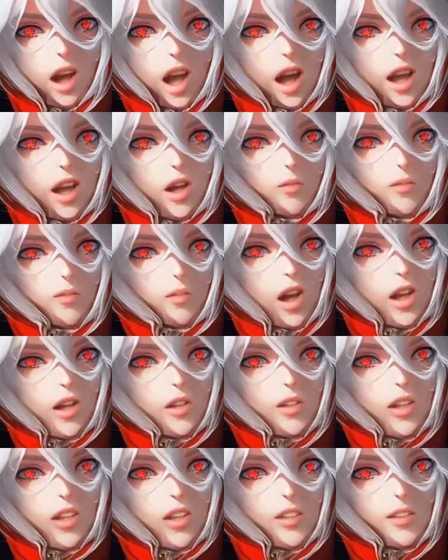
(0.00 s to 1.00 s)
I have
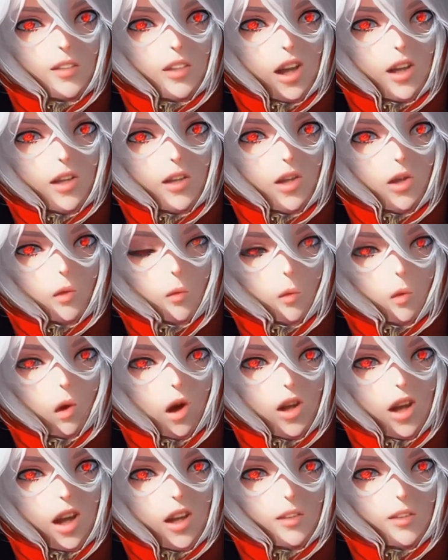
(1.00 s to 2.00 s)
finally decided
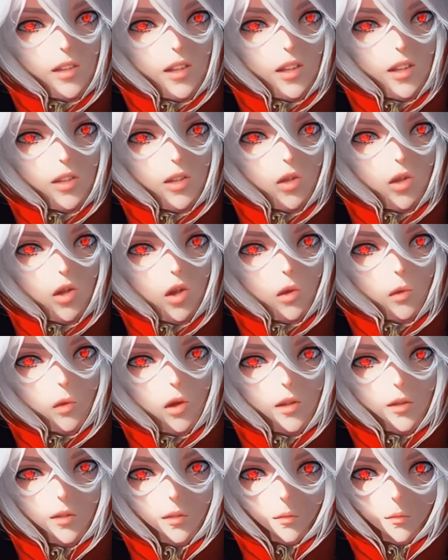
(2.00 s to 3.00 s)
what I needed to
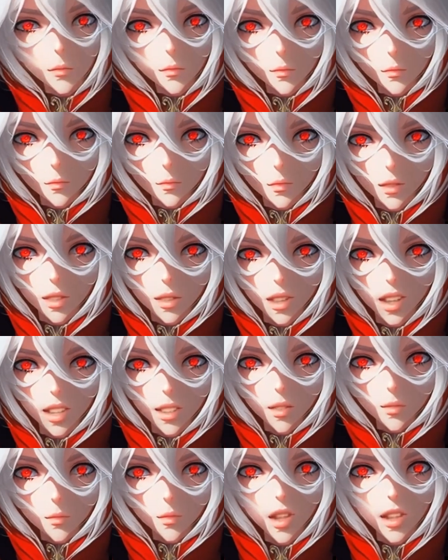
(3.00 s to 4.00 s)
do. This
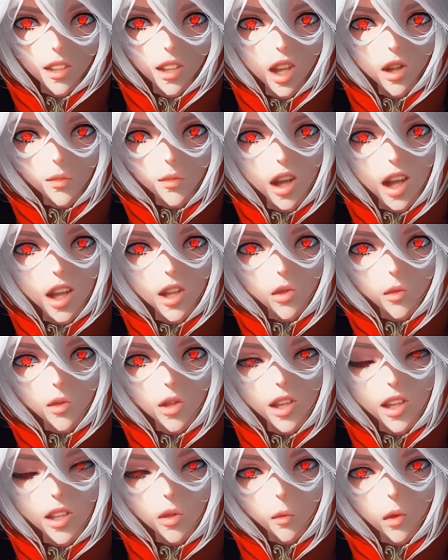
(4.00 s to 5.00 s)
feeling of
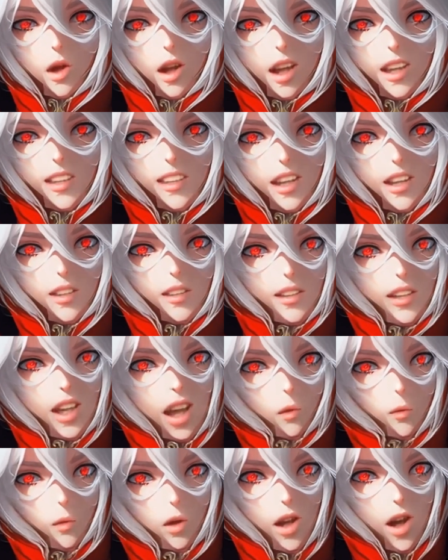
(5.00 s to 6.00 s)
hatred is what I need to
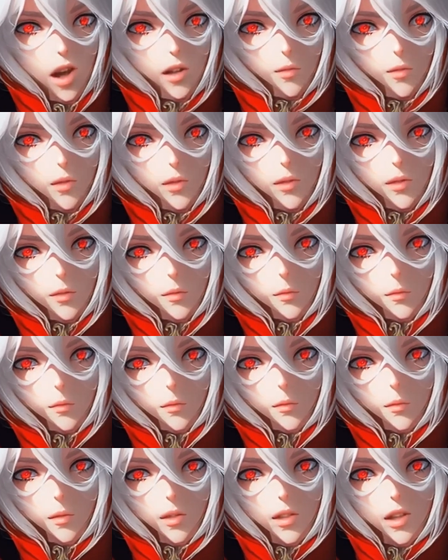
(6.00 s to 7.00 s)
get rid of.
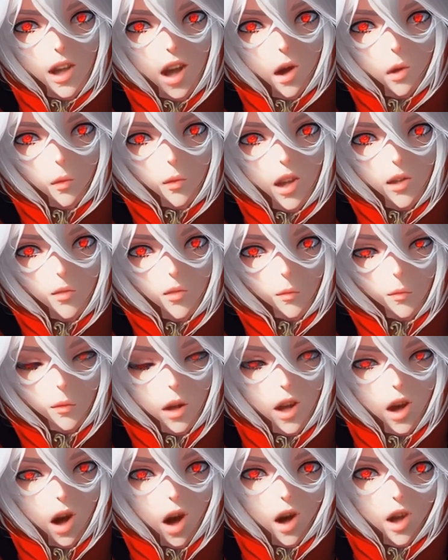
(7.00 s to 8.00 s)
Not only from
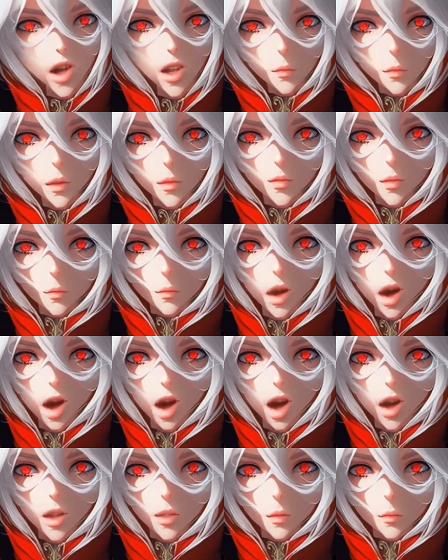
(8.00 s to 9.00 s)
my heart, but from
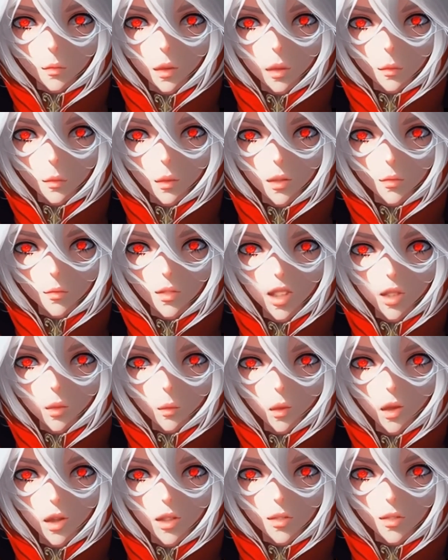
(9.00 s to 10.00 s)
all the people of this
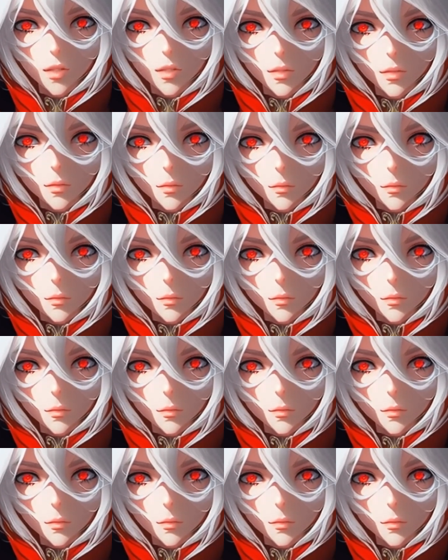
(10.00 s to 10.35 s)
world.